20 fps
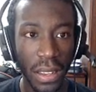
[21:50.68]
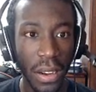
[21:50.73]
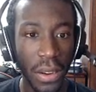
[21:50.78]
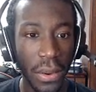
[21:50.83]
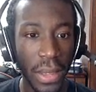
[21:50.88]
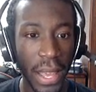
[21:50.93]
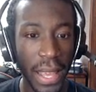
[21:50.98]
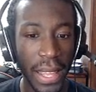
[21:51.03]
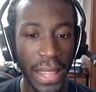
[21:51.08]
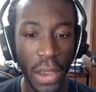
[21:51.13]

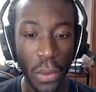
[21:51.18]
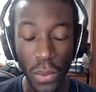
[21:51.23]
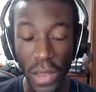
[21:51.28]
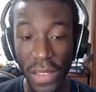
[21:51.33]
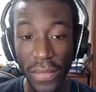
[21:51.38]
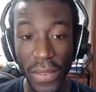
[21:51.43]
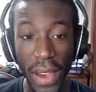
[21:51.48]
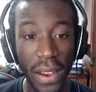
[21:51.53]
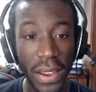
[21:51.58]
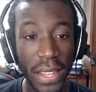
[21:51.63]
Okay, that
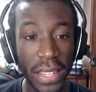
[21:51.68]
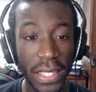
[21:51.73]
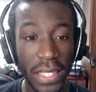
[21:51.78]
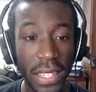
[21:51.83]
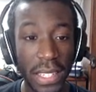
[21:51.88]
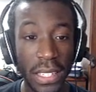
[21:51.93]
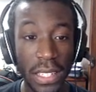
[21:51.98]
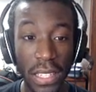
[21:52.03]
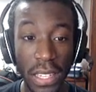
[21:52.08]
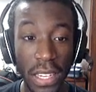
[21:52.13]
Weavile is
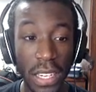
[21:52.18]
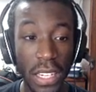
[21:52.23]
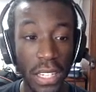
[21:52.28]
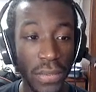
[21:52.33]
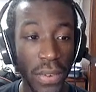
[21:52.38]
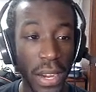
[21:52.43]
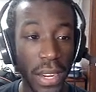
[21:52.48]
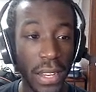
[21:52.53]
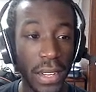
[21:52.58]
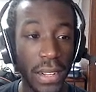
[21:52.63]
as good
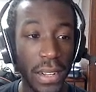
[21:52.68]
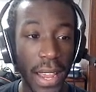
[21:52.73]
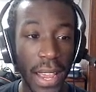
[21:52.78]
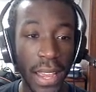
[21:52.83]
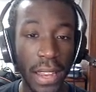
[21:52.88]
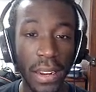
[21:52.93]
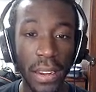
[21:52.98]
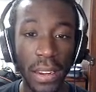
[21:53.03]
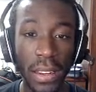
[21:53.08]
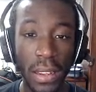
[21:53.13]
as fucking
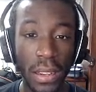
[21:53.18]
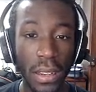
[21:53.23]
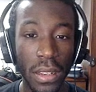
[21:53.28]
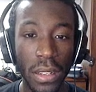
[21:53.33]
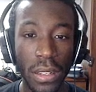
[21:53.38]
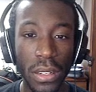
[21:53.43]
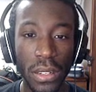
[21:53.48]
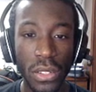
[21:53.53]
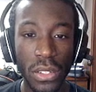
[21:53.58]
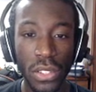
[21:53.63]
dead.
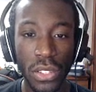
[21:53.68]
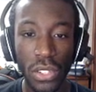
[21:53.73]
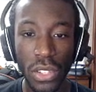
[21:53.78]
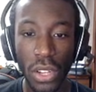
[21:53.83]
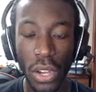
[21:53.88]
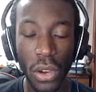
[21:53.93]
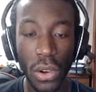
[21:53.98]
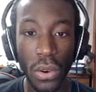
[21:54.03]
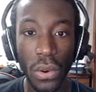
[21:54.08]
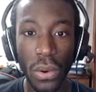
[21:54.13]

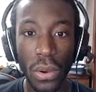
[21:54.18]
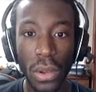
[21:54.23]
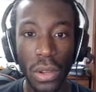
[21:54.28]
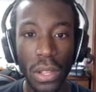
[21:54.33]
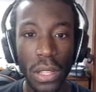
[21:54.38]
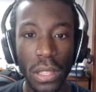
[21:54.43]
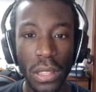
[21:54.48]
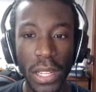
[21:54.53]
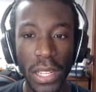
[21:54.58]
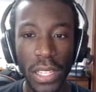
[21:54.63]
So,
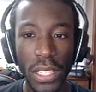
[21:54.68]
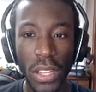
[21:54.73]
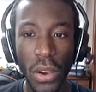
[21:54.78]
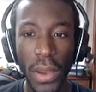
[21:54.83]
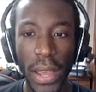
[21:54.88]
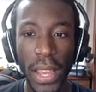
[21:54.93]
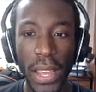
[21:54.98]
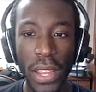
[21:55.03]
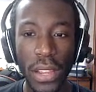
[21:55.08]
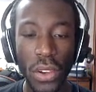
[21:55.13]
let's
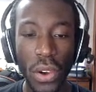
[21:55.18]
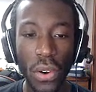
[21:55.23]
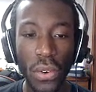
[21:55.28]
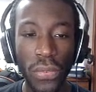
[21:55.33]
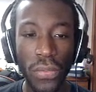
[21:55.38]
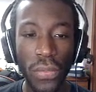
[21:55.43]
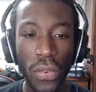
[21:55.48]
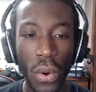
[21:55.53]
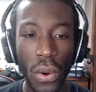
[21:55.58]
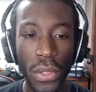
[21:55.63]
go ahead and go
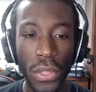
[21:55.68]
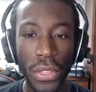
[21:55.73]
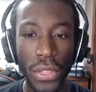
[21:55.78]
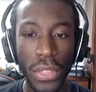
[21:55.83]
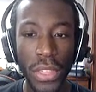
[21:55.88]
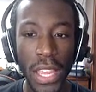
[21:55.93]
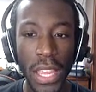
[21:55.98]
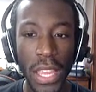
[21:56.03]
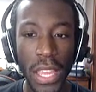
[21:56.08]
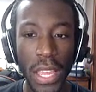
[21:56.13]
for
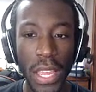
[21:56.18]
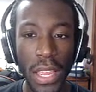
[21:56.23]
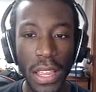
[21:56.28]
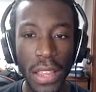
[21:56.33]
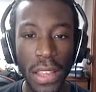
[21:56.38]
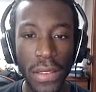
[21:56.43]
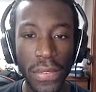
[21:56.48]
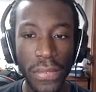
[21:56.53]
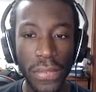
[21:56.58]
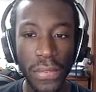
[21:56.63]

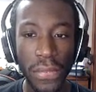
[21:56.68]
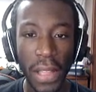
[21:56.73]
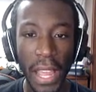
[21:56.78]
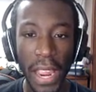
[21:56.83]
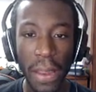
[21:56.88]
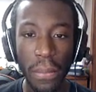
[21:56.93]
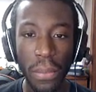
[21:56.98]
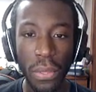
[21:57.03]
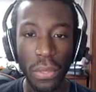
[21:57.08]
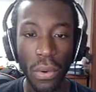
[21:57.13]
the
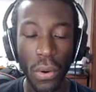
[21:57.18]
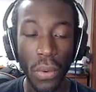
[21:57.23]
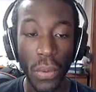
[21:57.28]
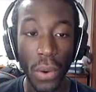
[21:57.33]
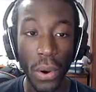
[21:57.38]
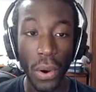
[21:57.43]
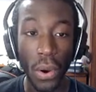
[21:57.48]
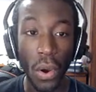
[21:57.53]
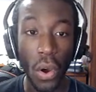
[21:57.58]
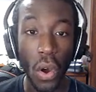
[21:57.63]

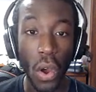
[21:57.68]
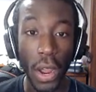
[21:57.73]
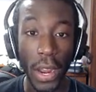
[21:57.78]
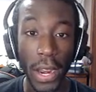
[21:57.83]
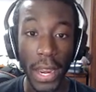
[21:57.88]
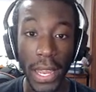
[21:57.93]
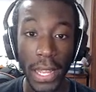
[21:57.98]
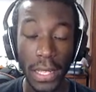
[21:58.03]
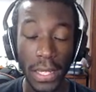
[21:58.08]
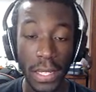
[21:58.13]
Flamethrower on
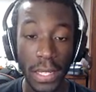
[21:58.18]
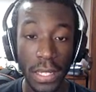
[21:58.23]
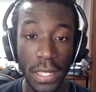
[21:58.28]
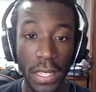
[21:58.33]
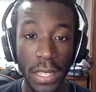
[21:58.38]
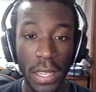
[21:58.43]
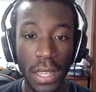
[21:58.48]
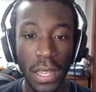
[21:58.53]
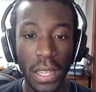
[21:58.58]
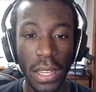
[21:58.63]
it.
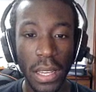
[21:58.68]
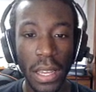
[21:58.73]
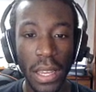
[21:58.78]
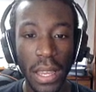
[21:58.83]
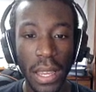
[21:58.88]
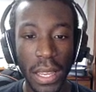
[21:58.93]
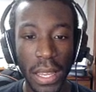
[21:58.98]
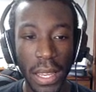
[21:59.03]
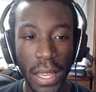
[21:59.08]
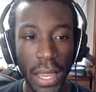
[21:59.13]

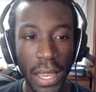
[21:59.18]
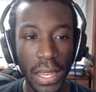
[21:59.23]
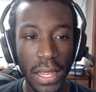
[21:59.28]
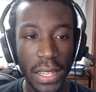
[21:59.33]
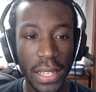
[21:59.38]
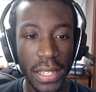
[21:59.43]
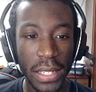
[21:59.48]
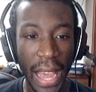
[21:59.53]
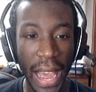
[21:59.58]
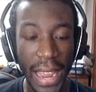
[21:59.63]

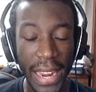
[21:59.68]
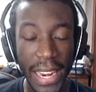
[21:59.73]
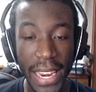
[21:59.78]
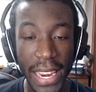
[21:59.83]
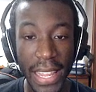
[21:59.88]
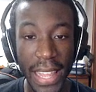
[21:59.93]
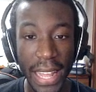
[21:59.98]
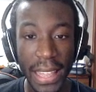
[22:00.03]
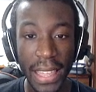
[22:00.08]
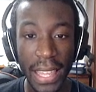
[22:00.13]
Because I
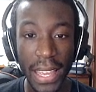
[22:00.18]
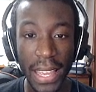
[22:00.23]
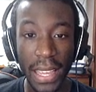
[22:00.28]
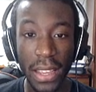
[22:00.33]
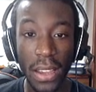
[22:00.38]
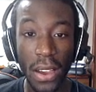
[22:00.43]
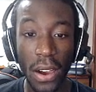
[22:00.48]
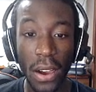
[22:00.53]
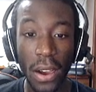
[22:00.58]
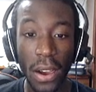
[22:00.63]
need that
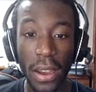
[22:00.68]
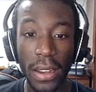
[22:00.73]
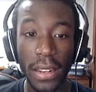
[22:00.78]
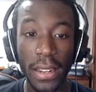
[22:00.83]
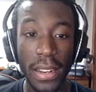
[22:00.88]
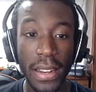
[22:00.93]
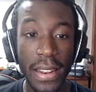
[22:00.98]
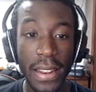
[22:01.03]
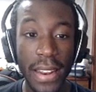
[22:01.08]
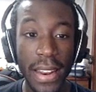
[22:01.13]
thing gone
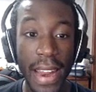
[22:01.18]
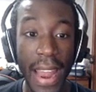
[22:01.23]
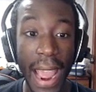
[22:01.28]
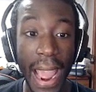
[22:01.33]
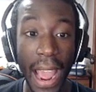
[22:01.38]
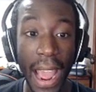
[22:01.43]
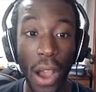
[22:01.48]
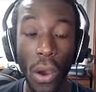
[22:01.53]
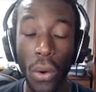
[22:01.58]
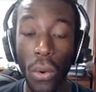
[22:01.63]

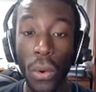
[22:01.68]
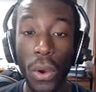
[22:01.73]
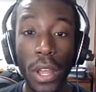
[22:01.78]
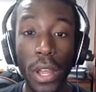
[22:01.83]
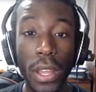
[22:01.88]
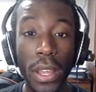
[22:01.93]
now.